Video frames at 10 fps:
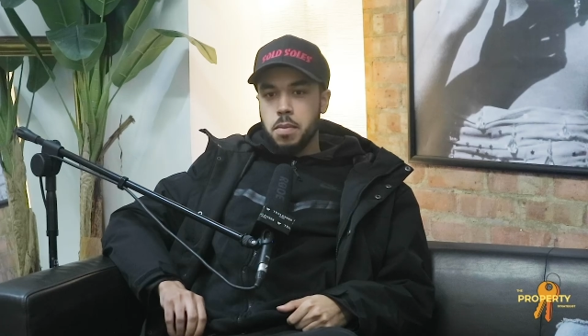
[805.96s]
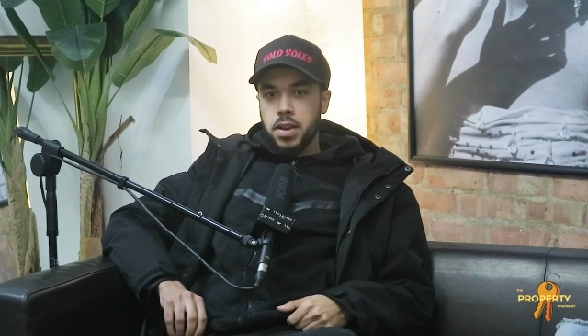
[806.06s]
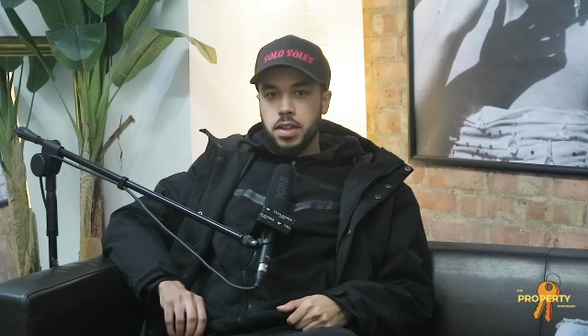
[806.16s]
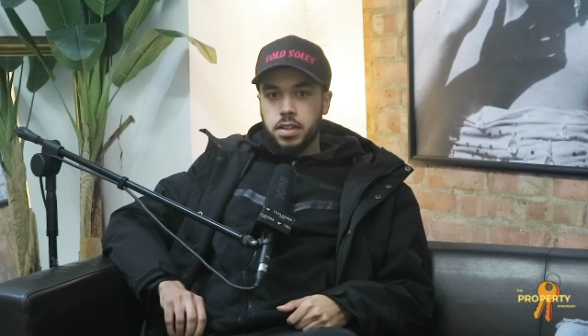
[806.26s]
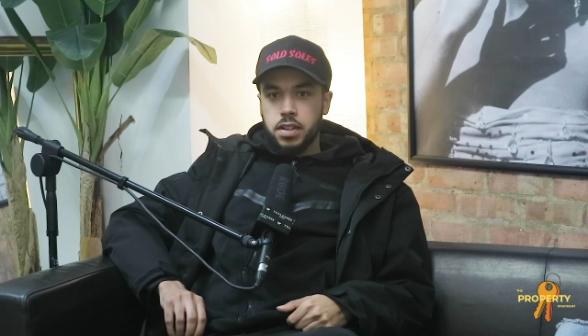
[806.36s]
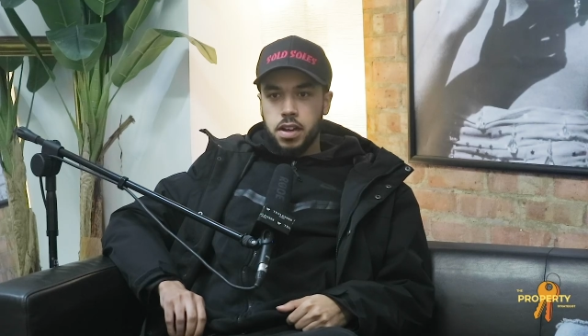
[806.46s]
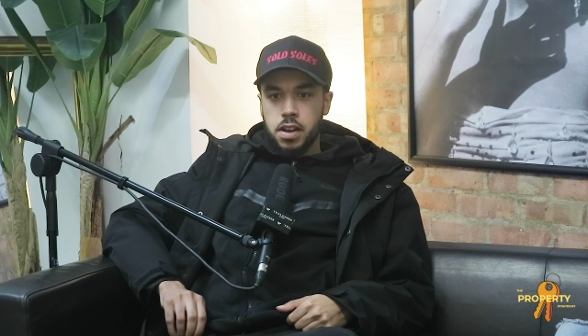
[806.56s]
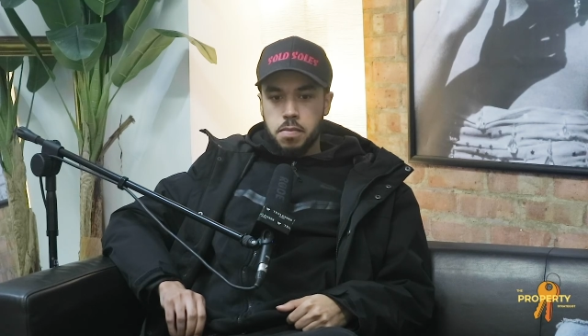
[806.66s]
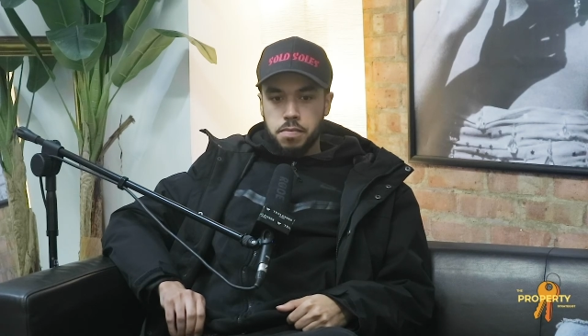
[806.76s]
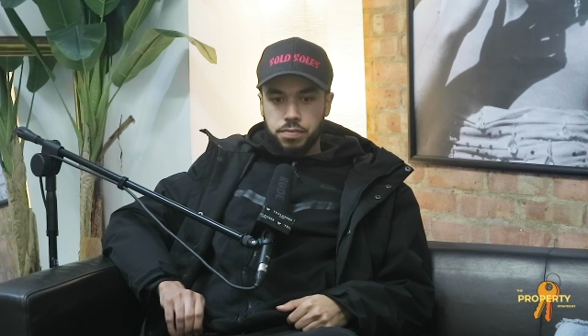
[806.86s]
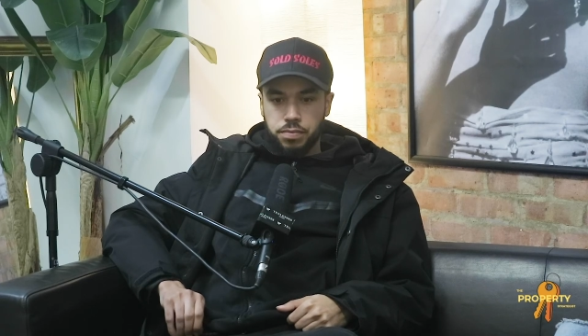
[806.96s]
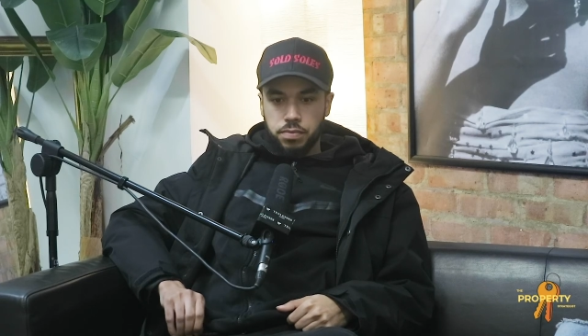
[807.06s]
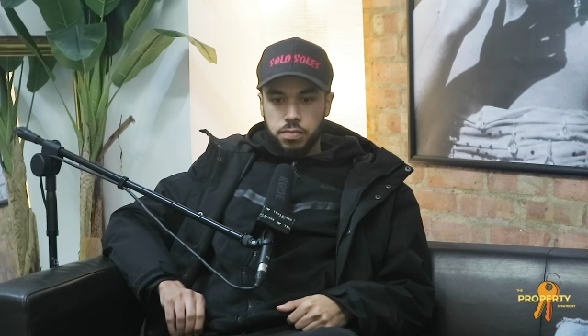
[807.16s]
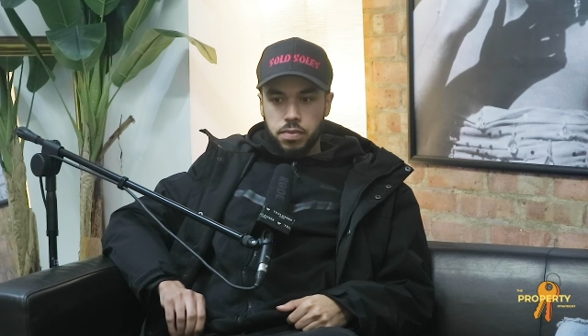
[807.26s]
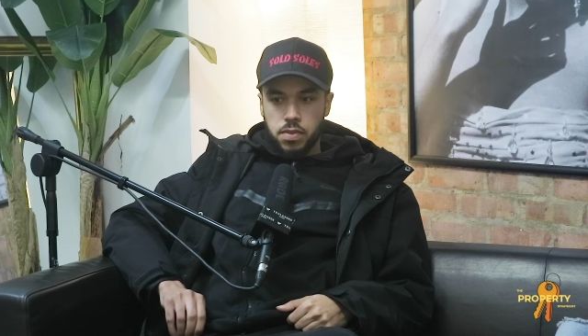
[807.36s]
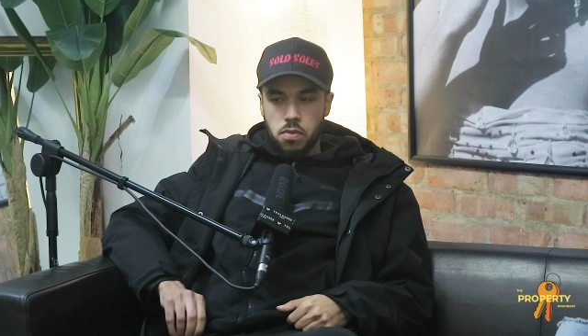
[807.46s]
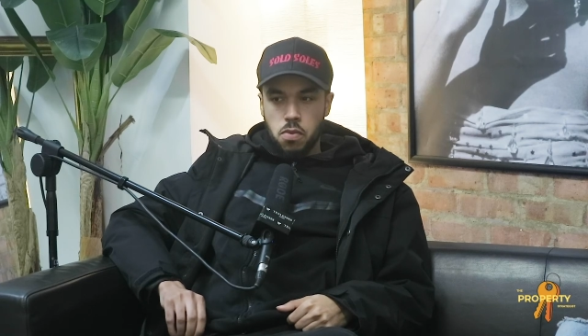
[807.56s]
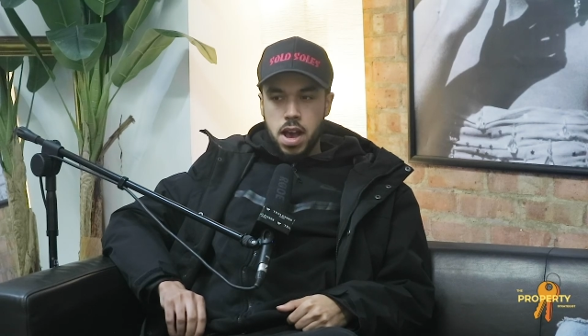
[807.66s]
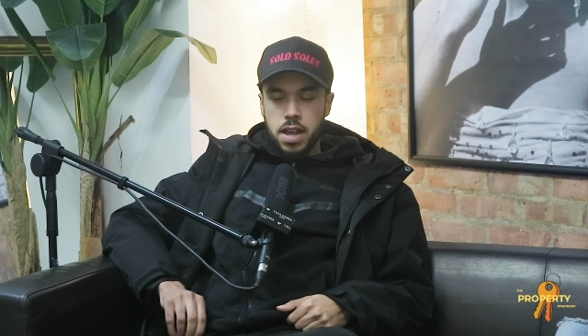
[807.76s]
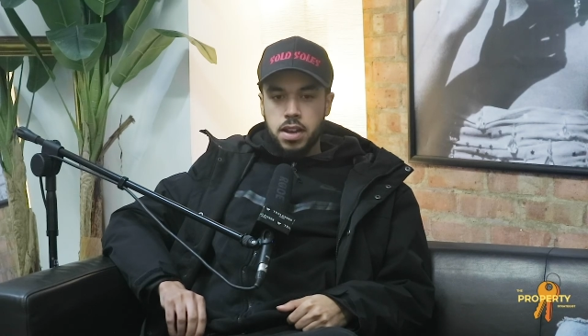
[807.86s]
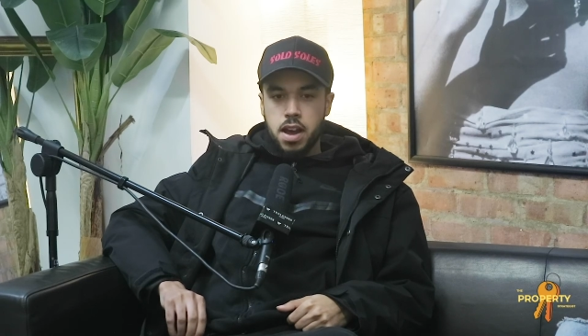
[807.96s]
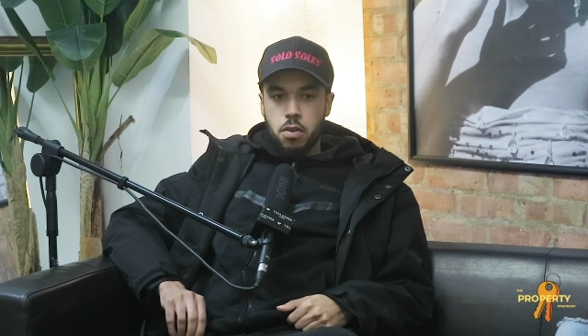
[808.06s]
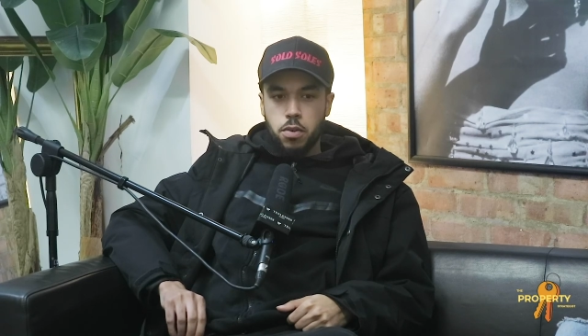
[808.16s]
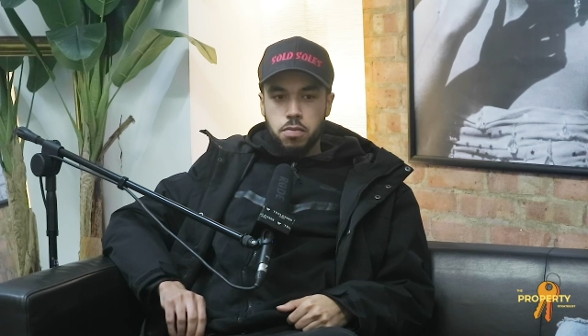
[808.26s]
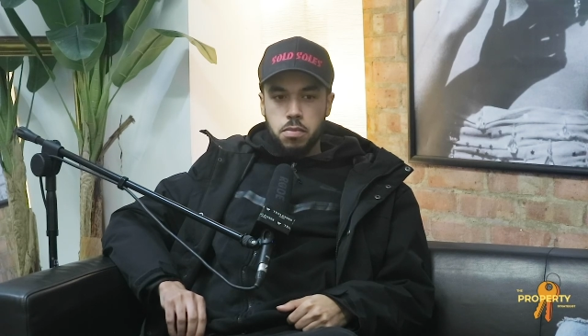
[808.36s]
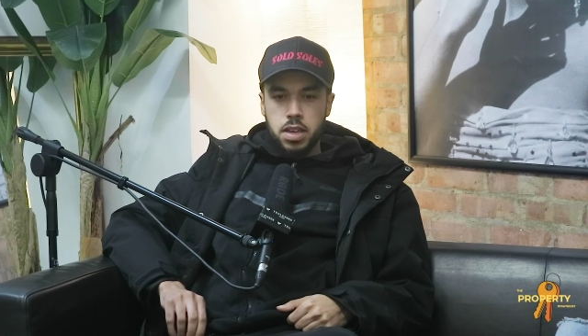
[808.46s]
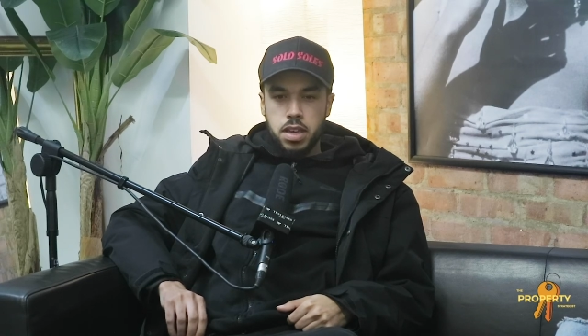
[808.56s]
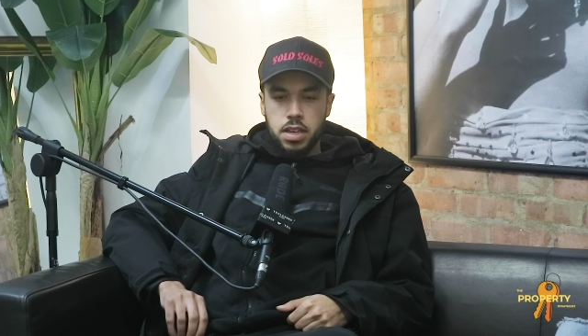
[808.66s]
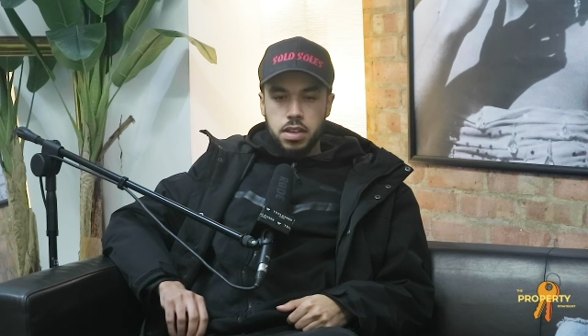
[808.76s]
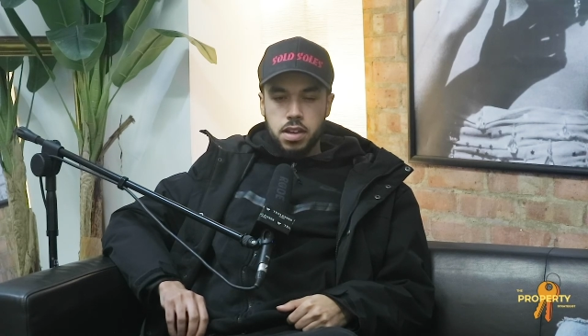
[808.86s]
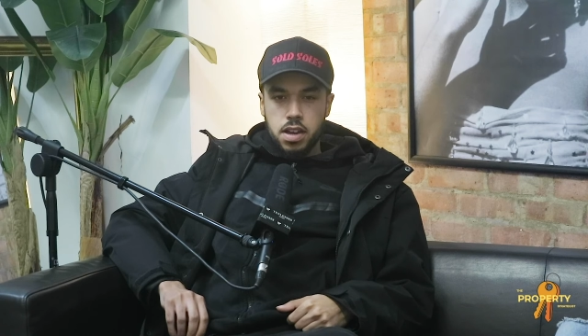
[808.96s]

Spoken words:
I mean, right now with me,